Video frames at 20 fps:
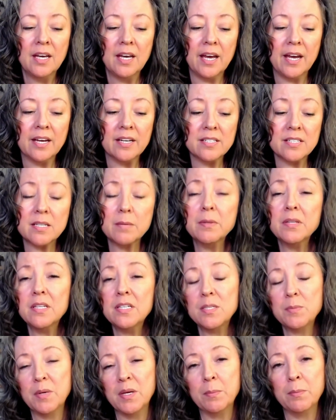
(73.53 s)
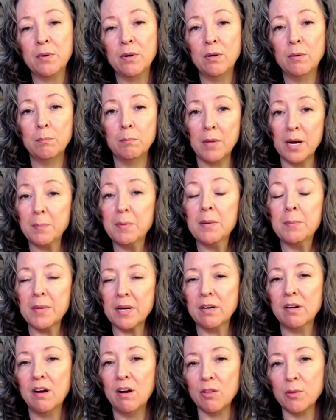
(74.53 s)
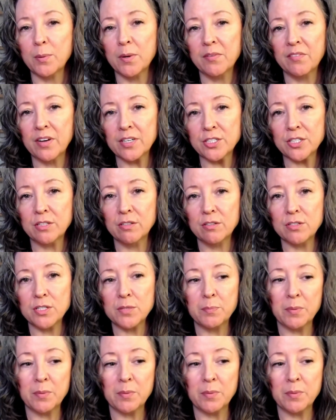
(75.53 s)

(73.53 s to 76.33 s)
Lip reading: And some of these people might be mental health professionals,